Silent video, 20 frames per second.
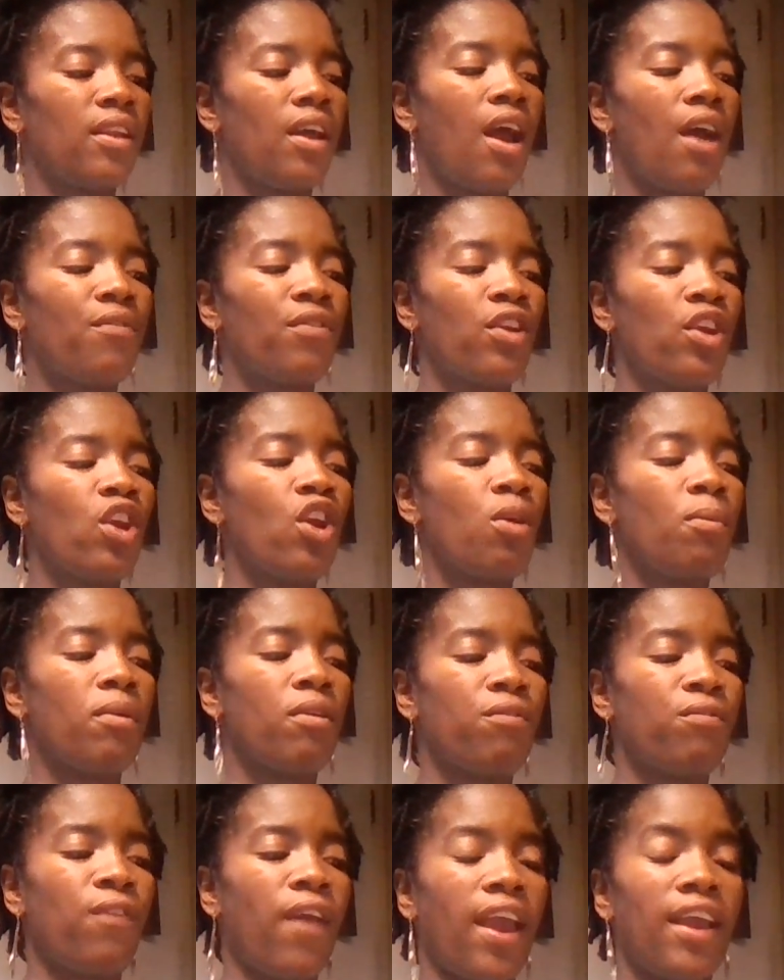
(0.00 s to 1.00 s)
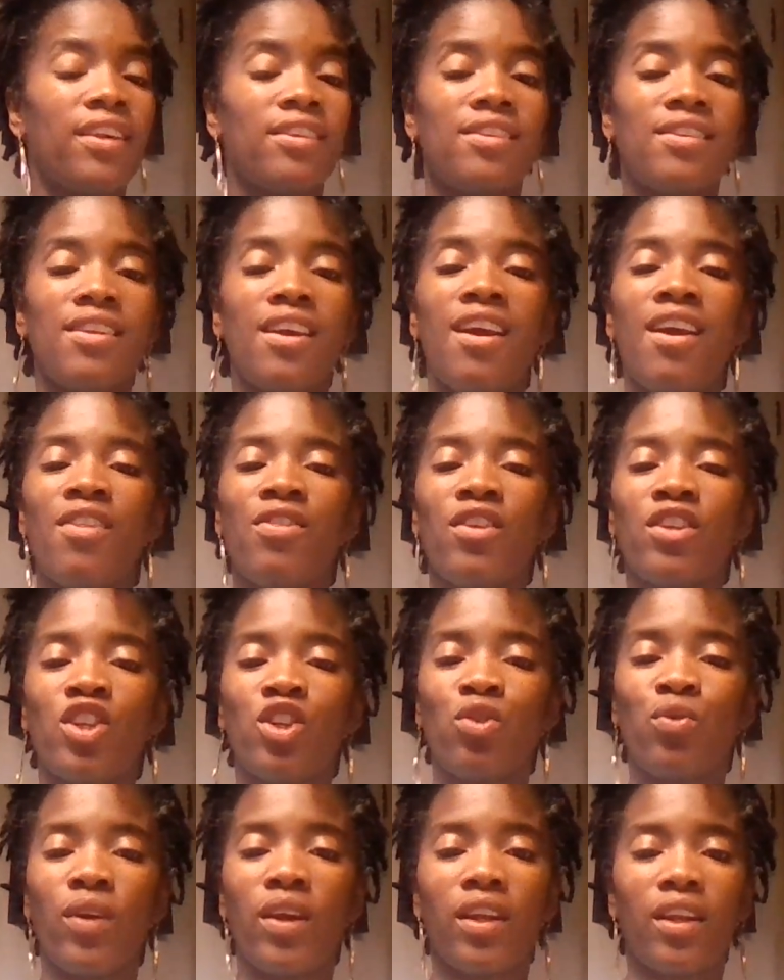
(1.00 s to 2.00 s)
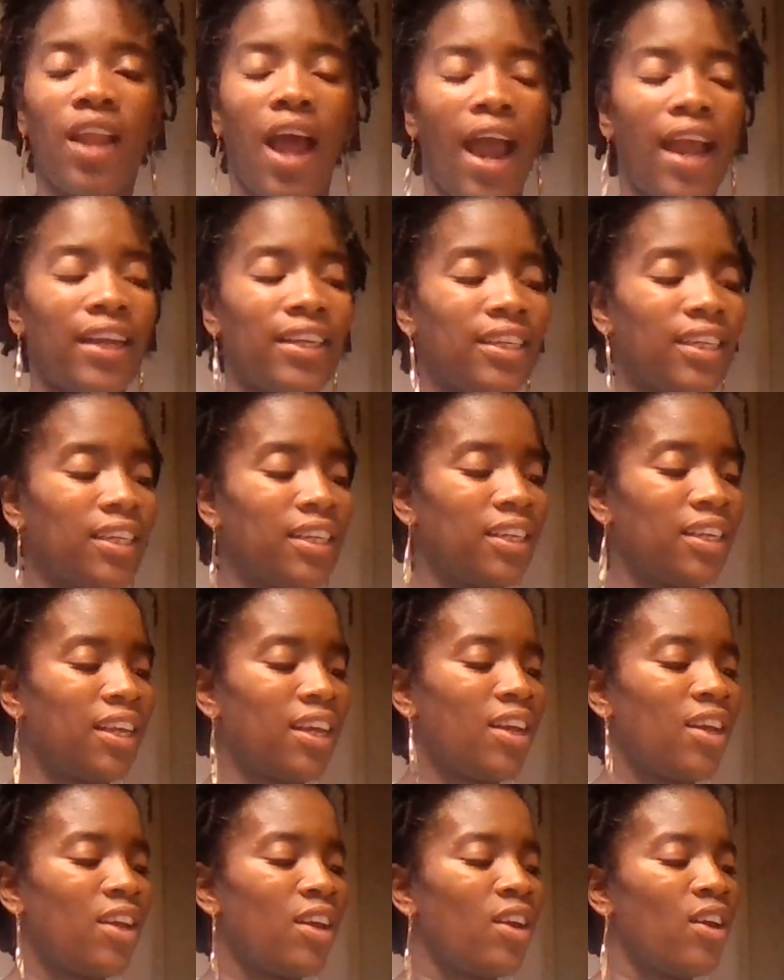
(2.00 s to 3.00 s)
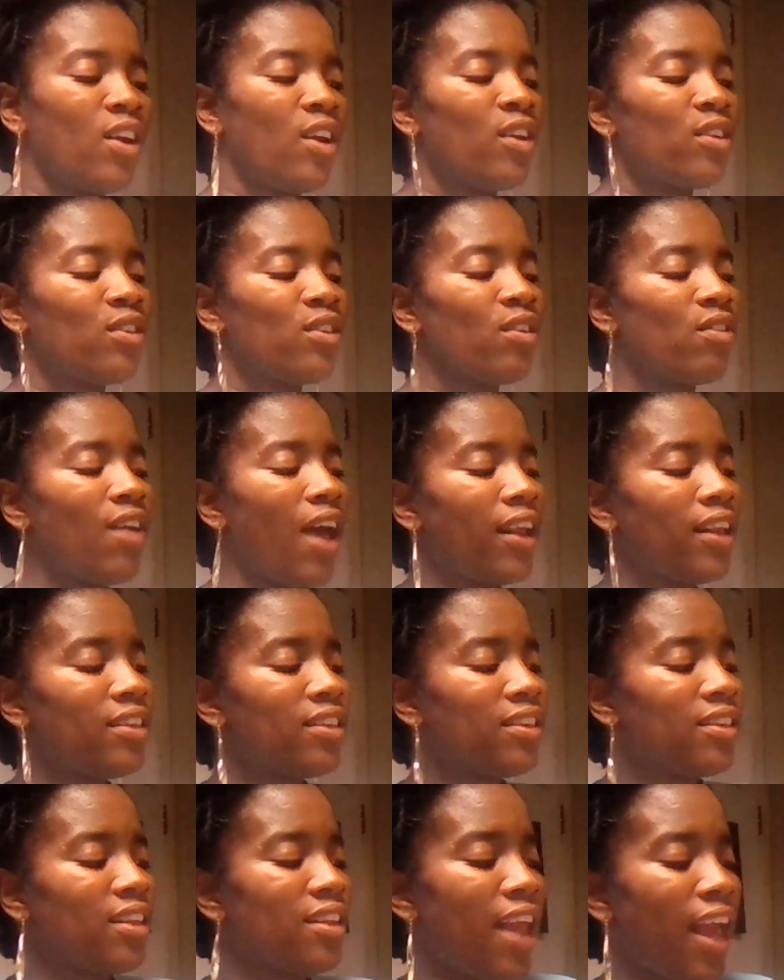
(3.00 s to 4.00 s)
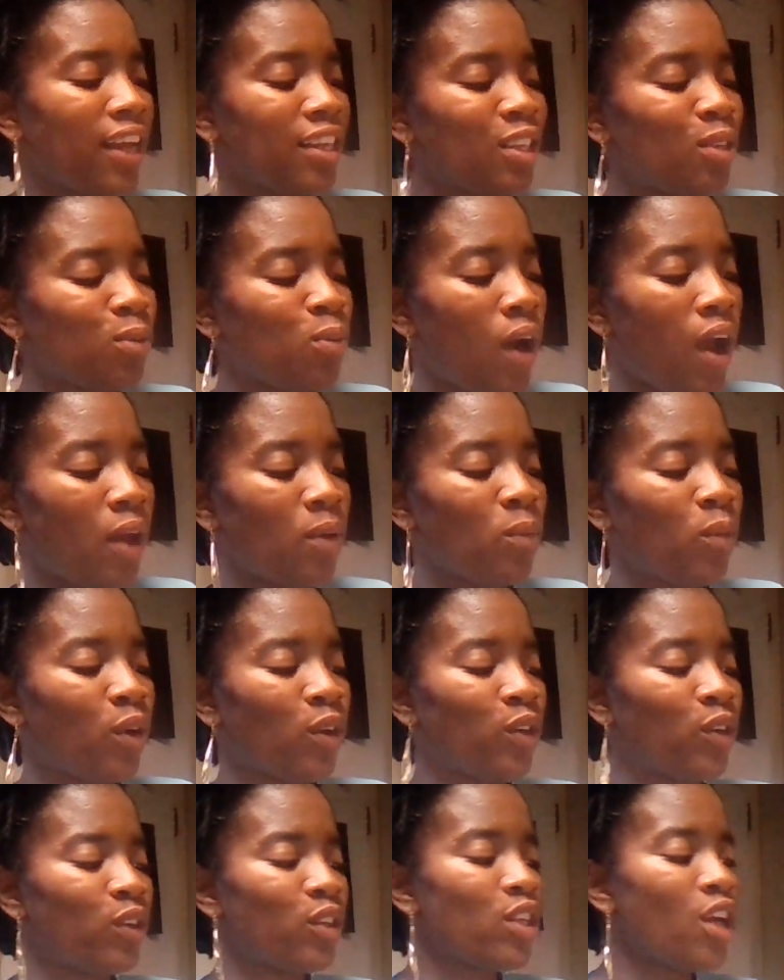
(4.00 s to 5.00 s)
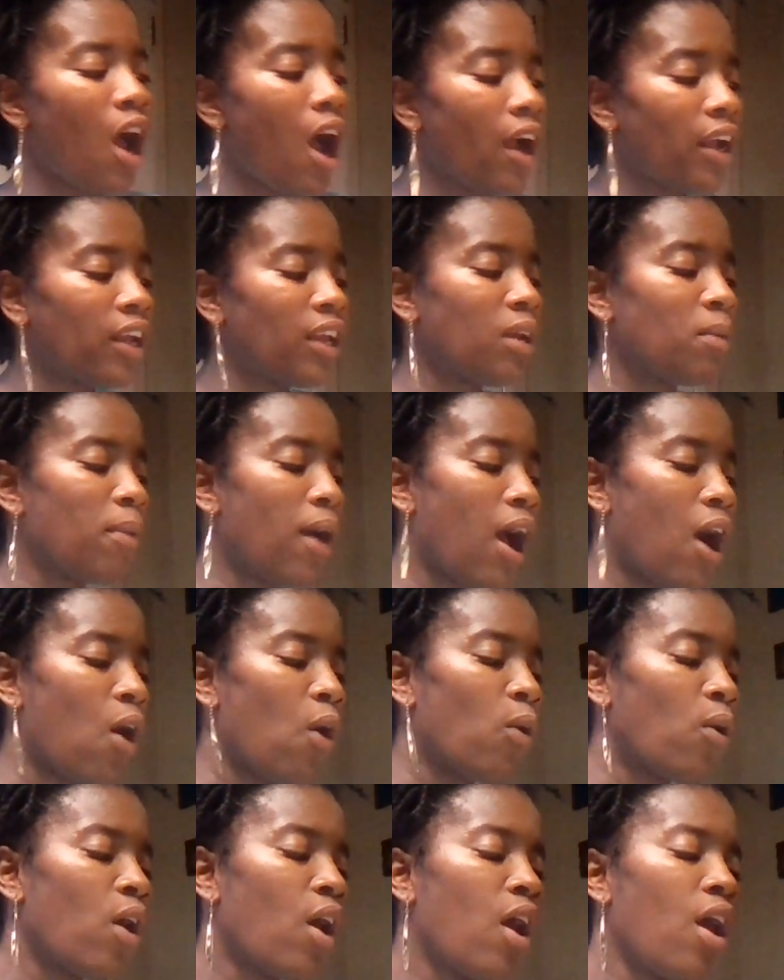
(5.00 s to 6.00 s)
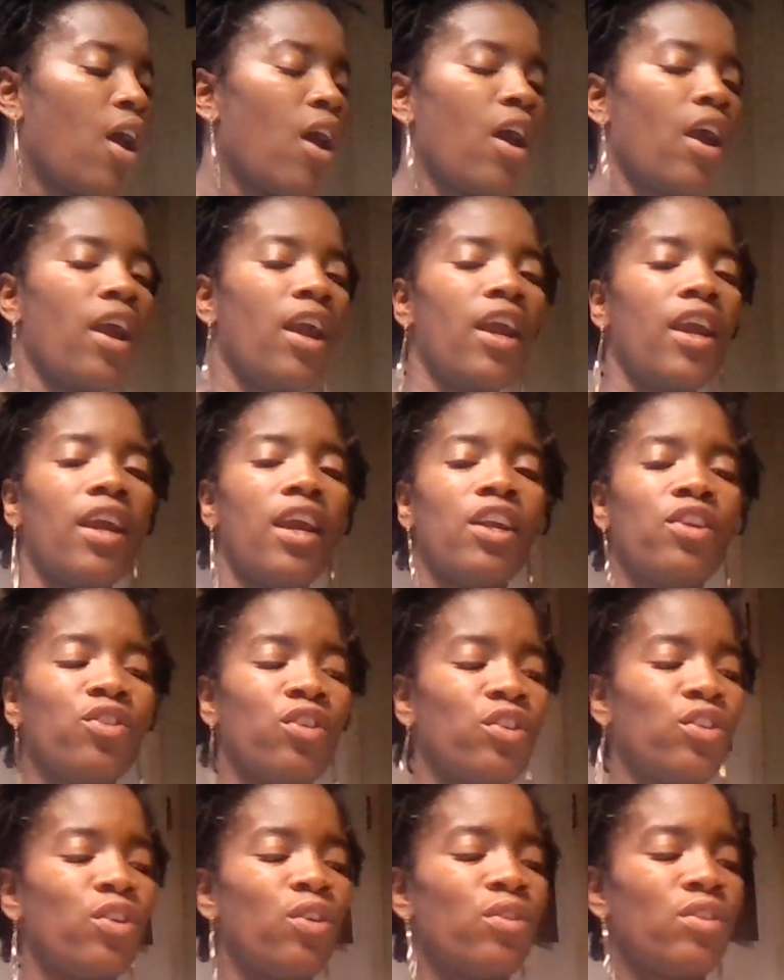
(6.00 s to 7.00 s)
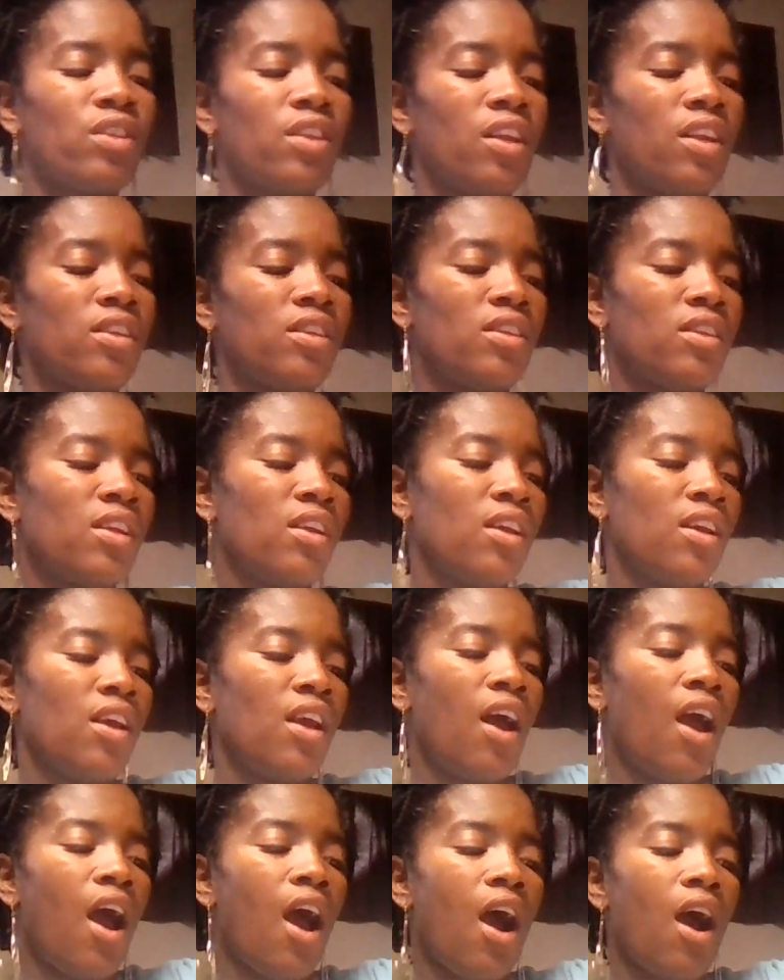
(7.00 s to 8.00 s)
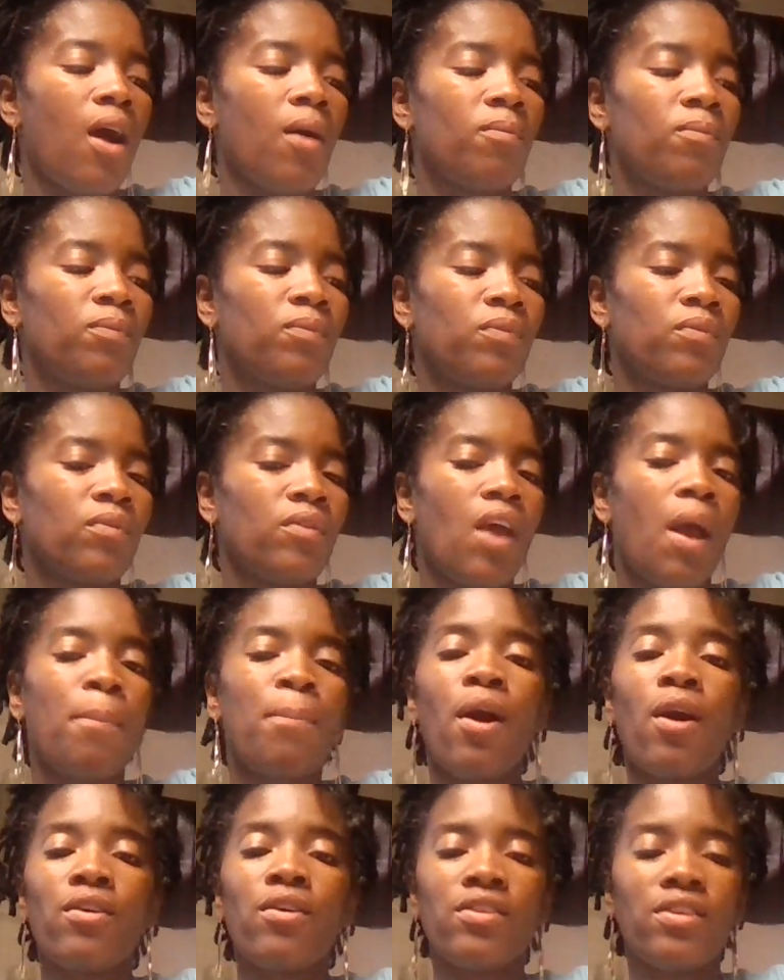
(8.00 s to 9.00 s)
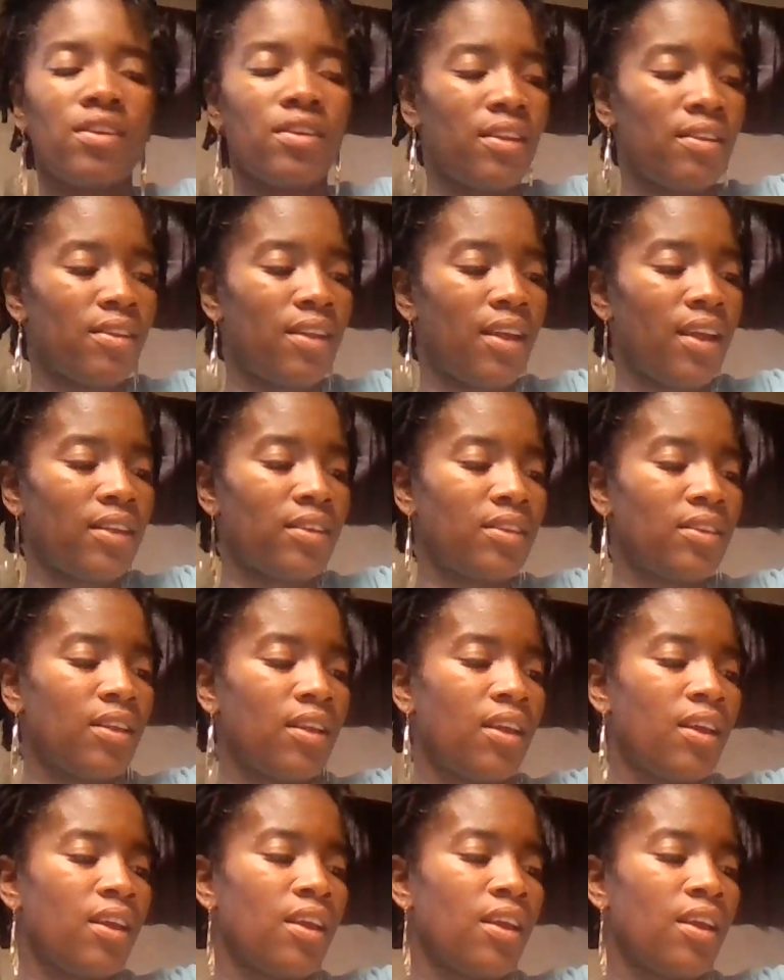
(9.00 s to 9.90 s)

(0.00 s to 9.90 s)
of a human face, the street light. So that is the next one where you're talking about, he introduces a person in this.